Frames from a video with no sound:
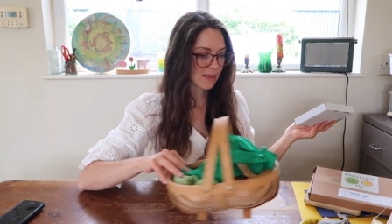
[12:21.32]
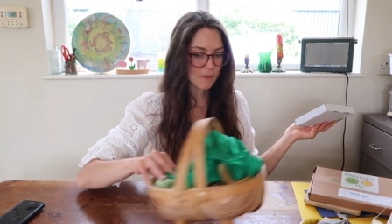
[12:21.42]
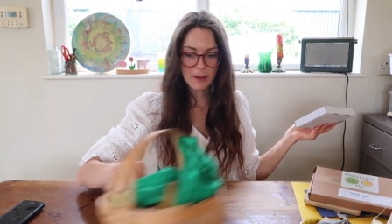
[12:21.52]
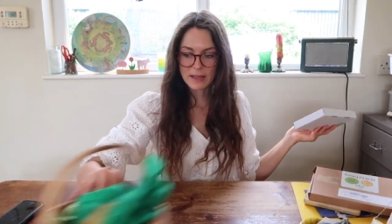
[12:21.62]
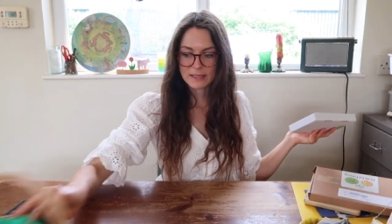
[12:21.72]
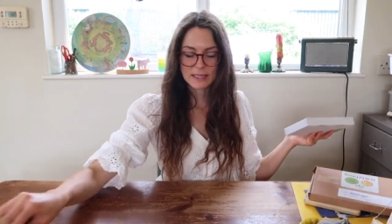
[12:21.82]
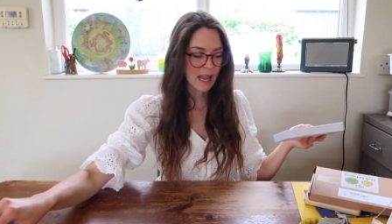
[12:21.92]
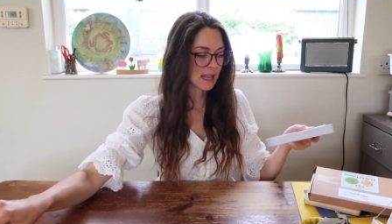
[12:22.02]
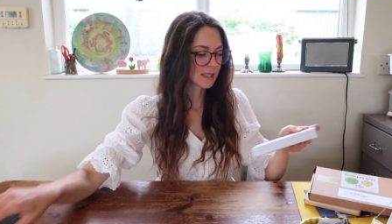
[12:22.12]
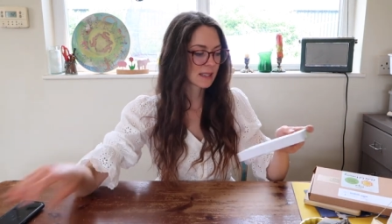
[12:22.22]
in the
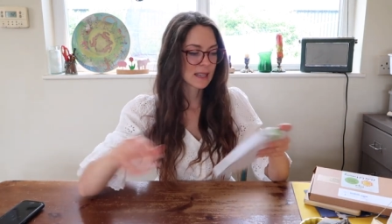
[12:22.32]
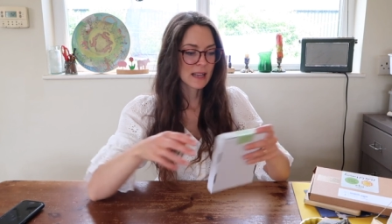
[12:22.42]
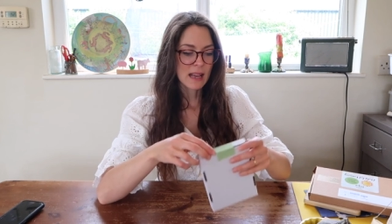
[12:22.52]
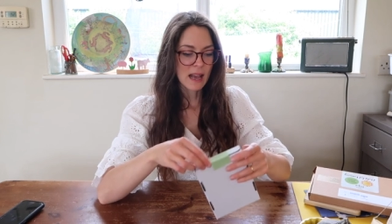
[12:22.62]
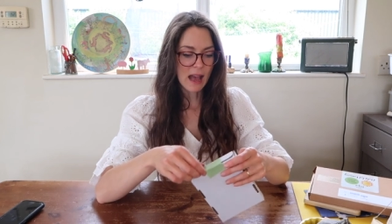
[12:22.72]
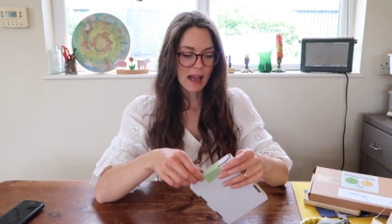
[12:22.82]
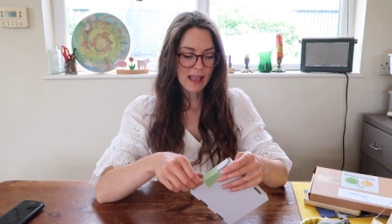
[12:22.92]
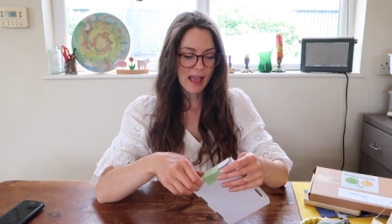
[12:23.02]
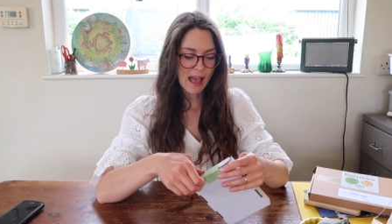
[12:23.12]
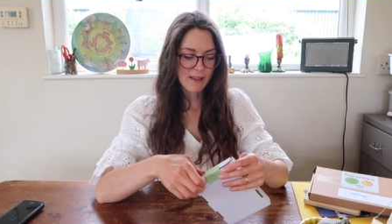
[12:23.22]
basket, I
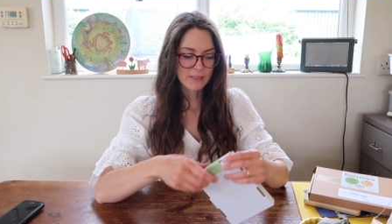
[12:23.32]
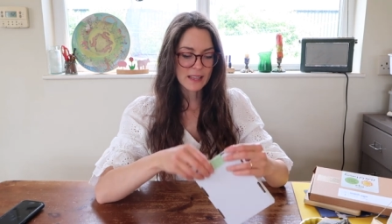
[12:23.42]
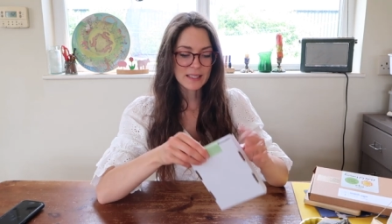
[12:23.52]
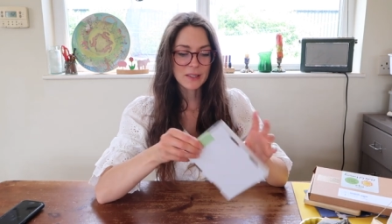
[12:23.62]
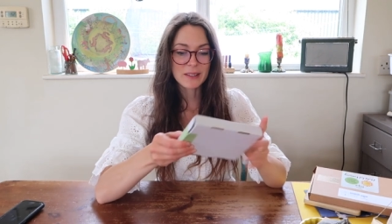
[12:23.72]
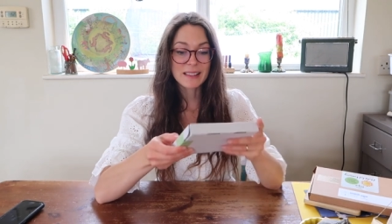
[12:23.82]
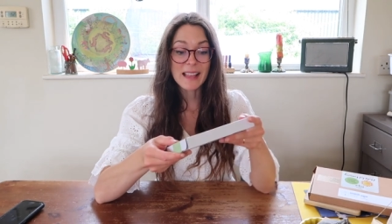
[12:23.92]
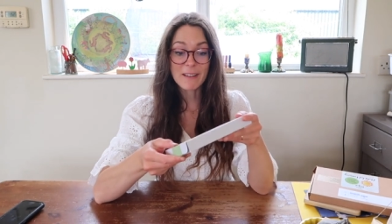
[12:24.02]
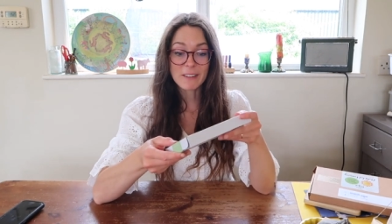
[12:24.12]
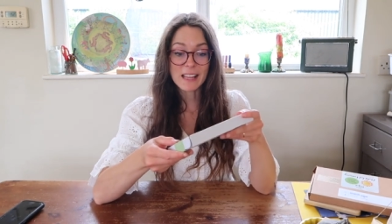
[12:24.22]
have these
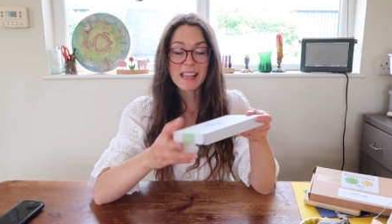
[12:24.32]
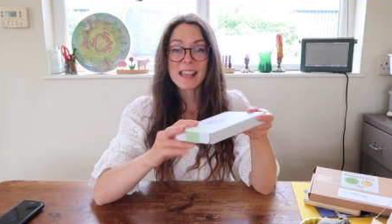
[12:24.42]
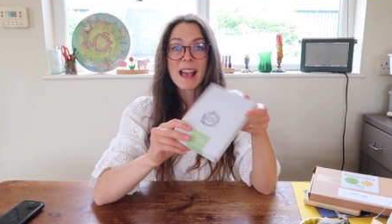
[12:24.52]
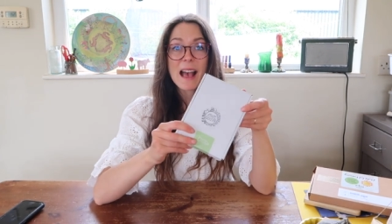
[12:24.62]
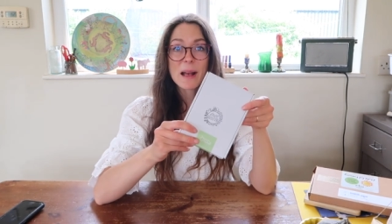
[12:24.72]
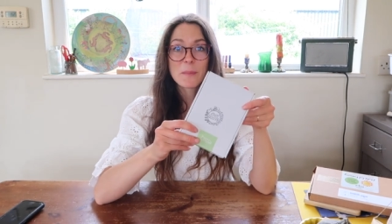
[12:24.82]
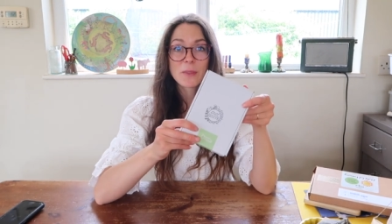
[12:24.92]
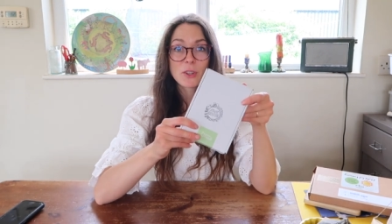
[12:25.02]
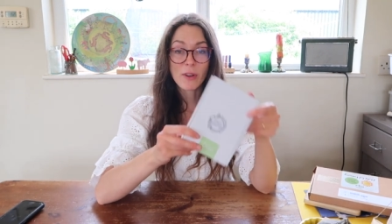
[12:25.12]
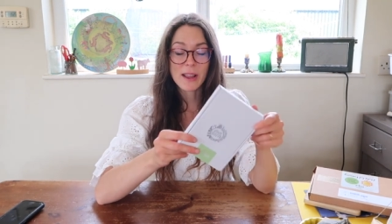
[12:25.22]
lovely
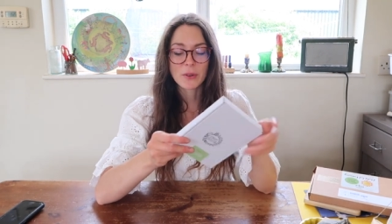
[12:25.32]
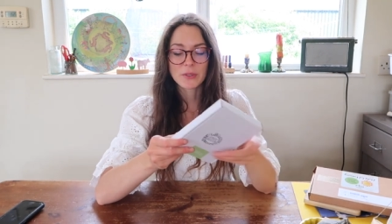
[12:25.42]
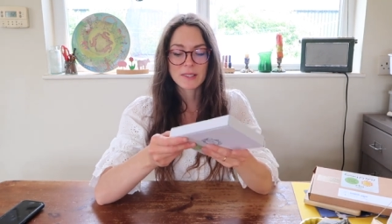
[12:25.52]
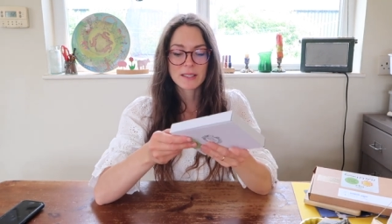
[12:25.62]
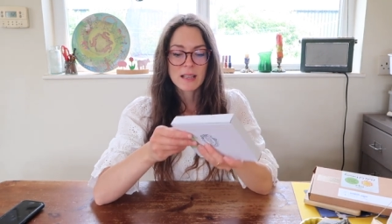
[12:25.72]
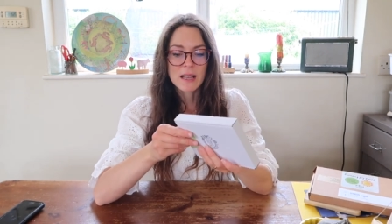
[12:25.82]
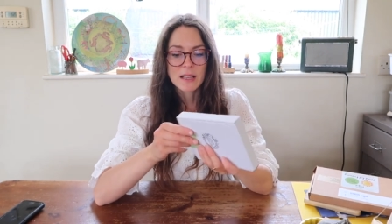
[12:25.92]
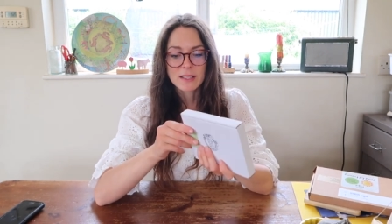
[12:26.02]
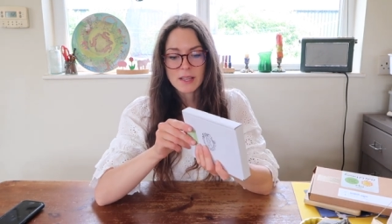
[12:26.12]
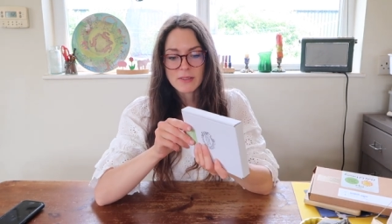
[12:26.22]
um, crayons.
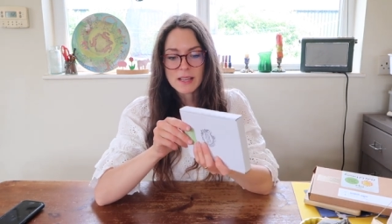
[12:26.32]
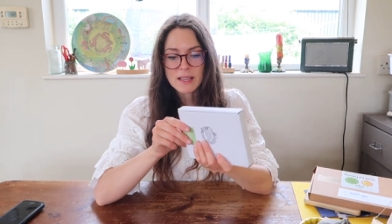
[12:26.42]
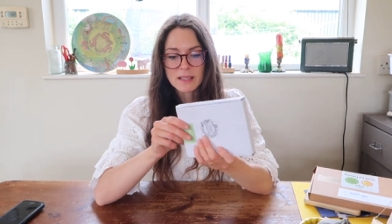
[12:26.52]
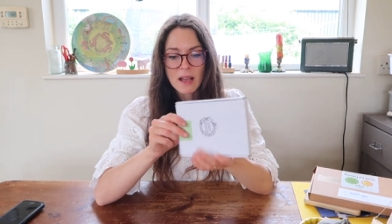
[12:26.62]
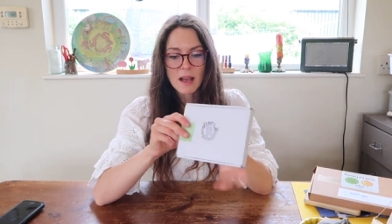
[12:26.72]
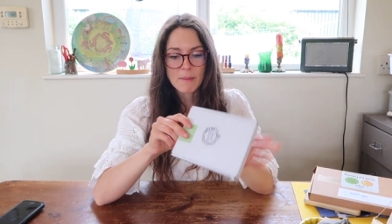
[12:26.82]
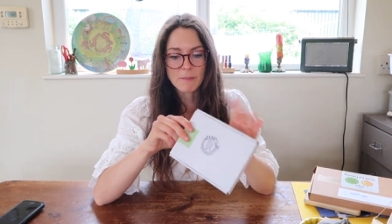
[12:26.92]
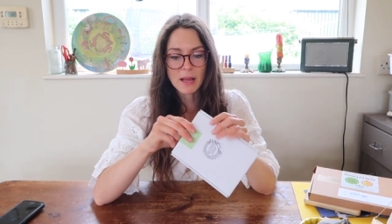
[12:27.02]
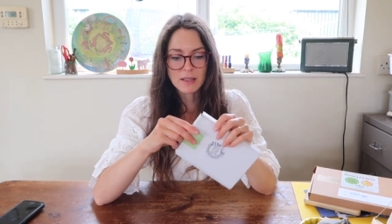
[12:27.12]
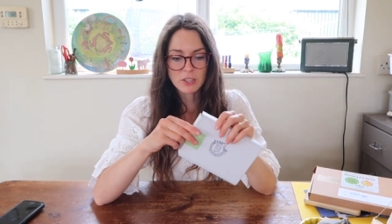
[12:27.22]
So these are
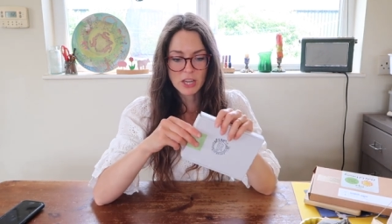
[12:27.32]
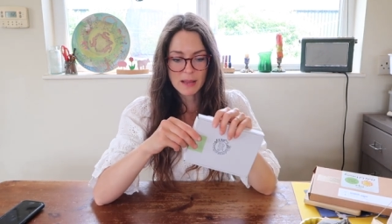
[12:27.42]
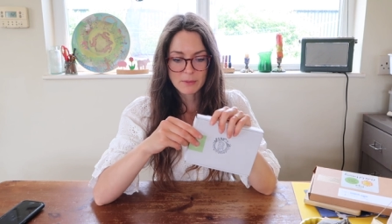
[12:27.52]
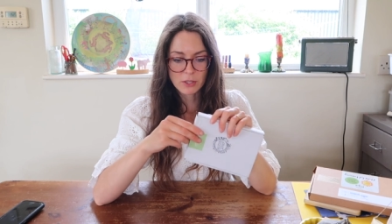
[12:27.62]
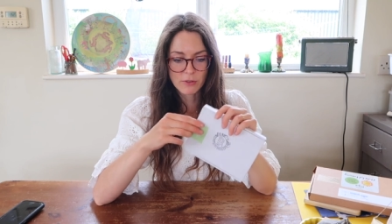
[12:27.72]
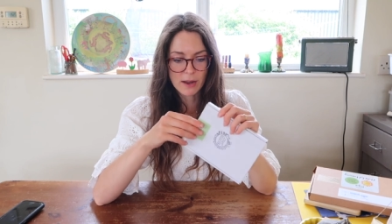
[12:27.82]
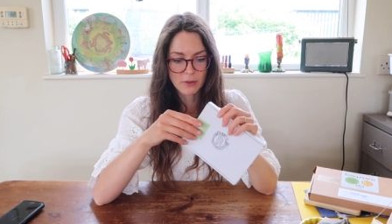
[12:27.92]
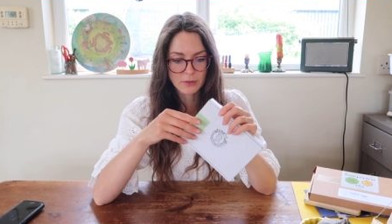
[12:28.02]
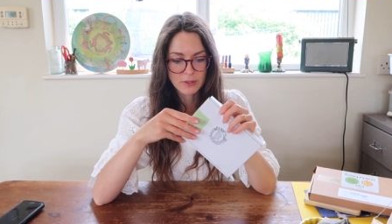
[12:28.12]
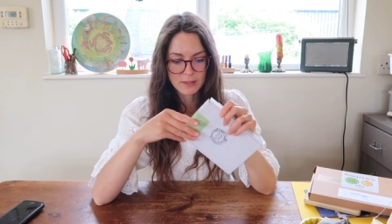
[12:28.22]
bug-shaped
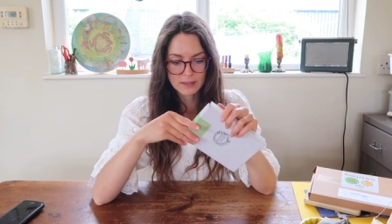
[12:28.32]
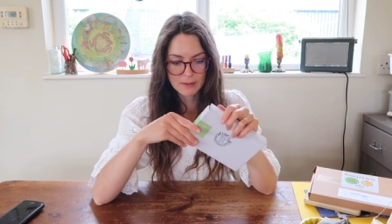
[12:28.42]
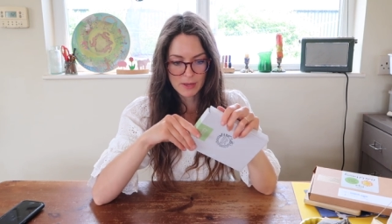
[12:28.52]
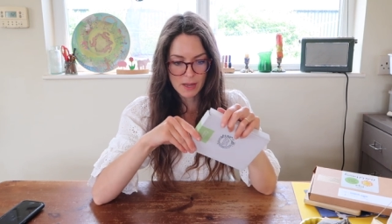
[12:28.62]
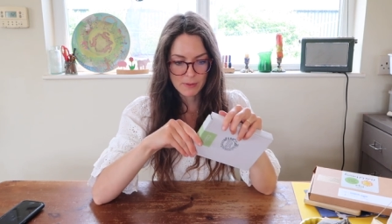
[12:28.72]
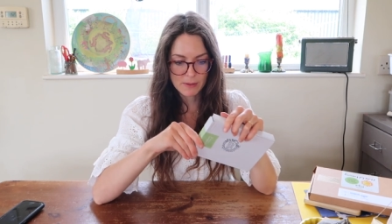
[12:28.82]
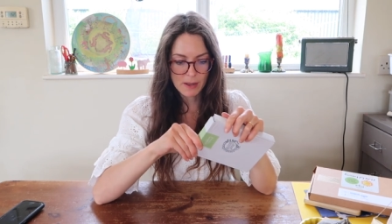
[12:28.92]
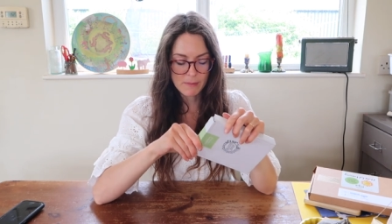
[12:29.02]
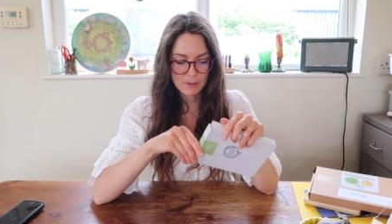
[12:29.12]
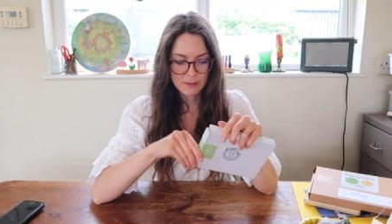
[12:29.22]
crayons. Let me open them
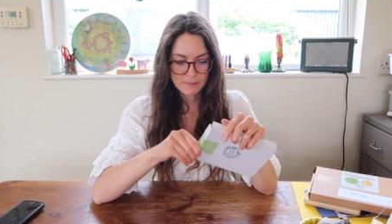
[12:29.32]
up.